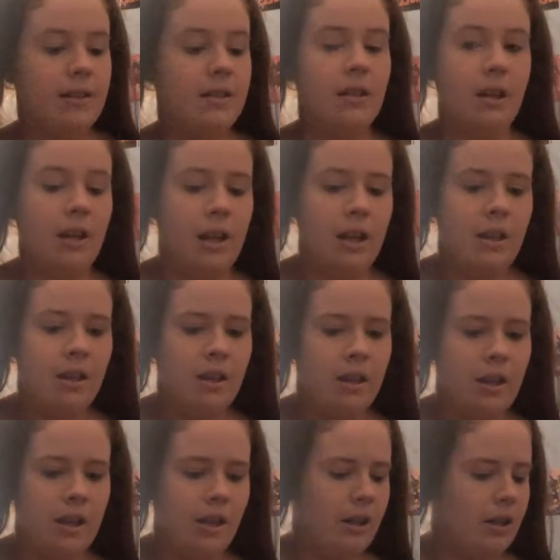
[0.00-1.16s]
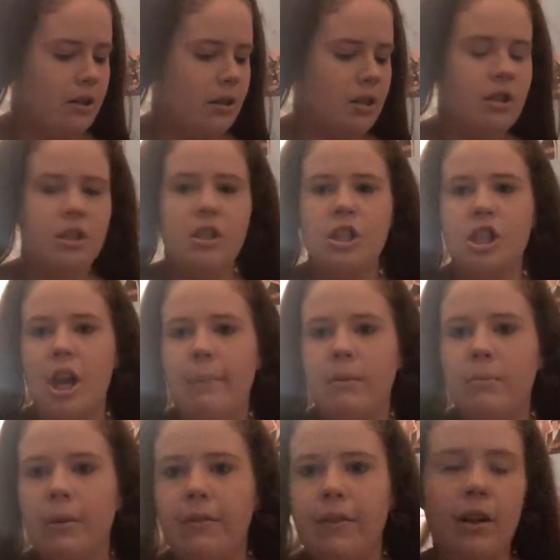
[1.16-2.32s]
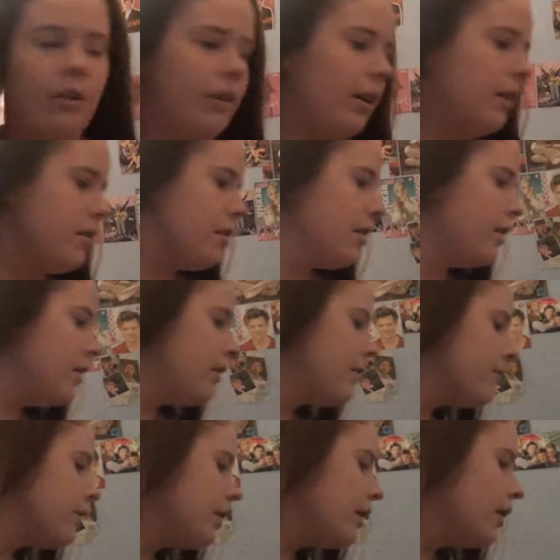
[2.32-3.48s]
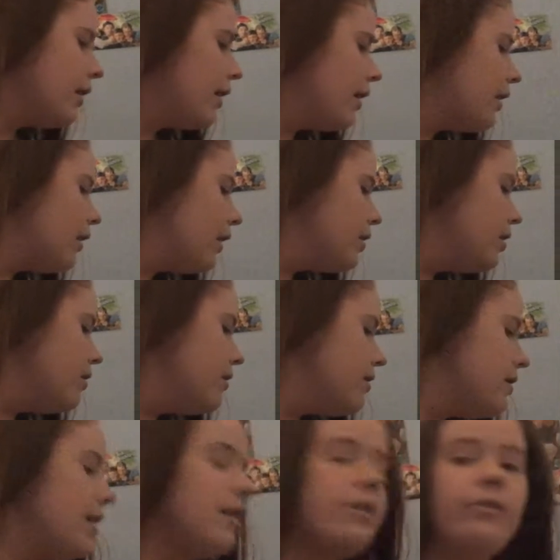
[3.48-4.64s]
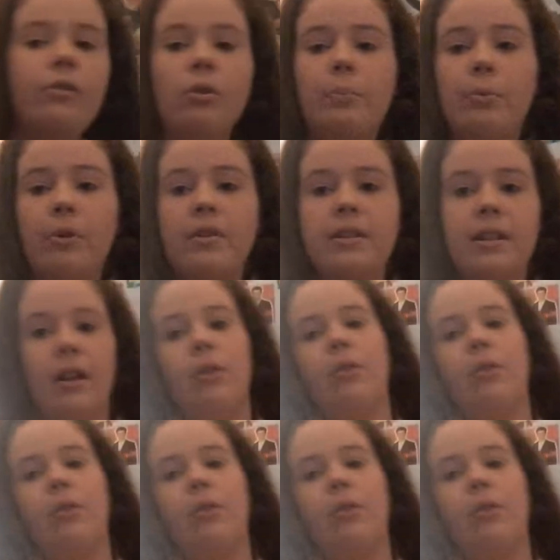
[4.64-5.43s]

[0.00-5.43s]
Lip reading: Sunny, and I just jabbed my finger in it. And I use this for bronzing